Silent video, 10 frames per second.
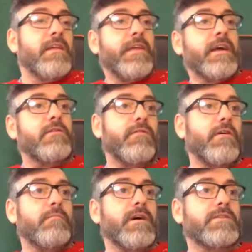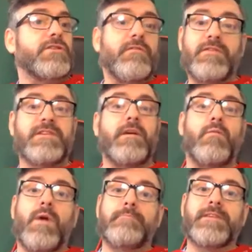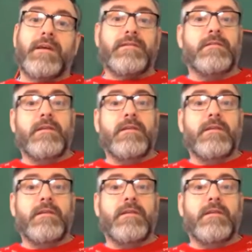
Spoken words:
Thank you very much. Visit our website.